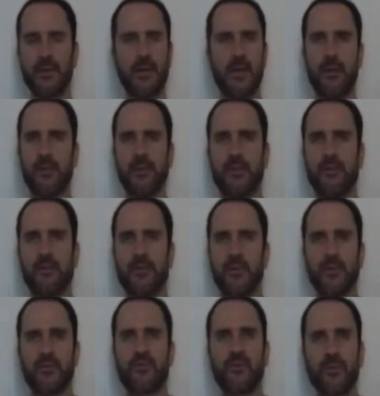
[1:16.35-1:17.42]
I mean, there
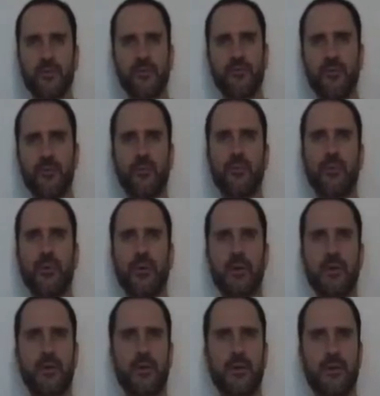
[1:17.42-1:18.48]
were very few
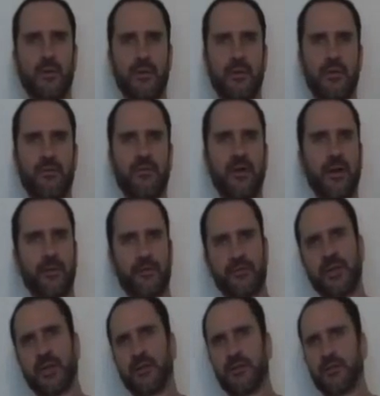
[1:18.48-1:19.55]
fighters
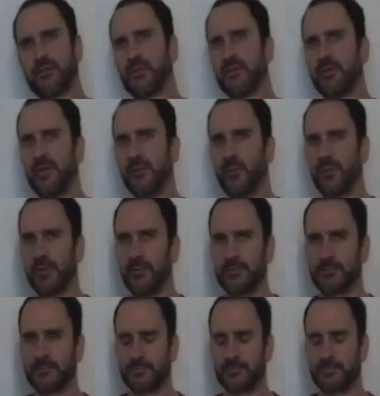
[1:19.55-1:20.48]
that can contend with him.